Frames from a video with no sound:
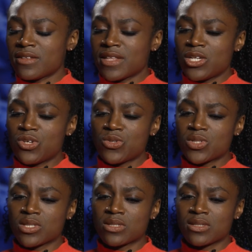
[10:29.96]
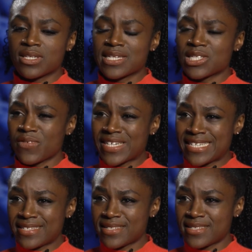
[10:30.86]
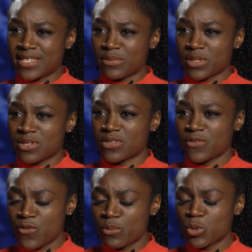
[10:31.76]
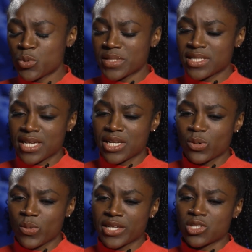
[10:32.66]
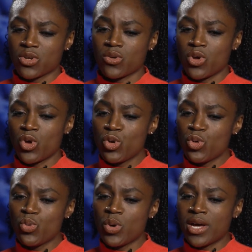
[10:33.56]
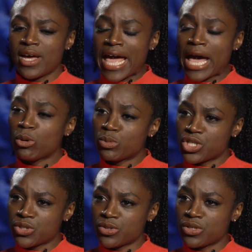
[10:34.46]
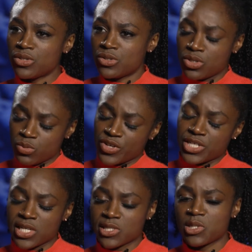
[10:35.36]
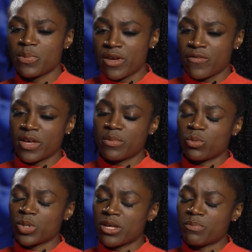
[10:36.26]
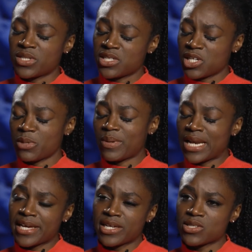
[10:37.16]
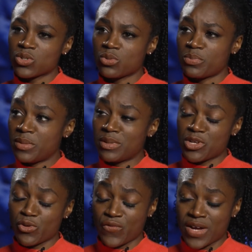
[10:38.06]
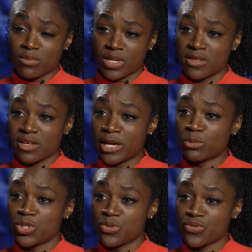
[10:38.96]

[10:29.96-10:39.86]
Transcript: they lose their sense of identity because the football's been taken away. So who helped you? You reached out to the PFA, but were there particular players or people in your family that helped you